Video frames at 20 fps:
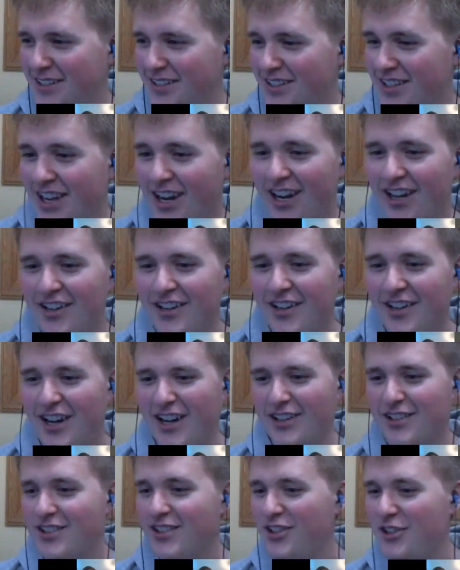Jan,
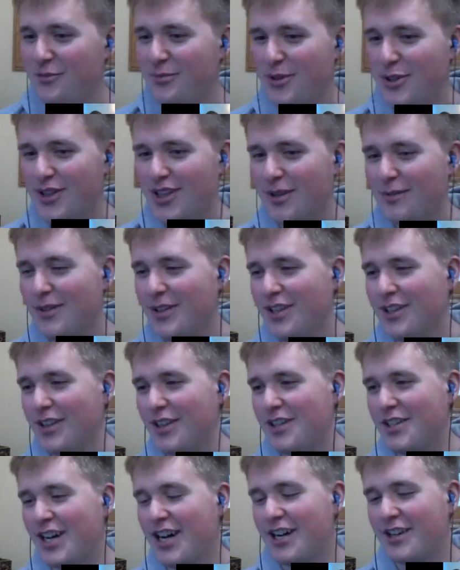I see you put something in the
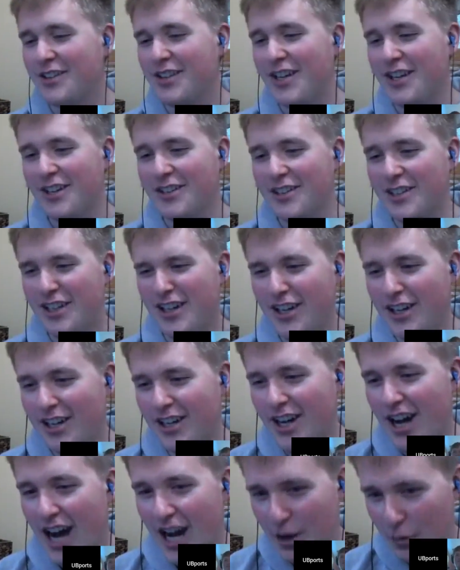doc that
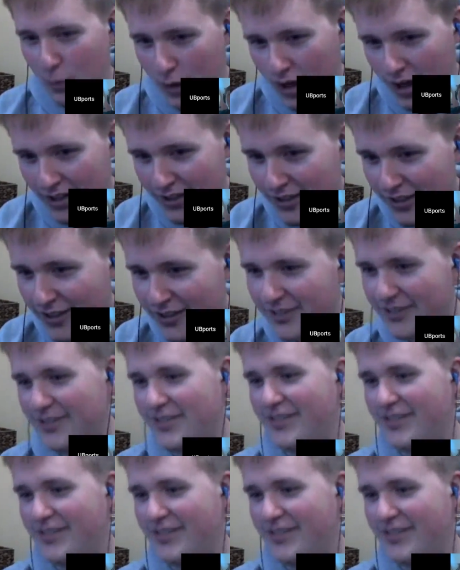I want.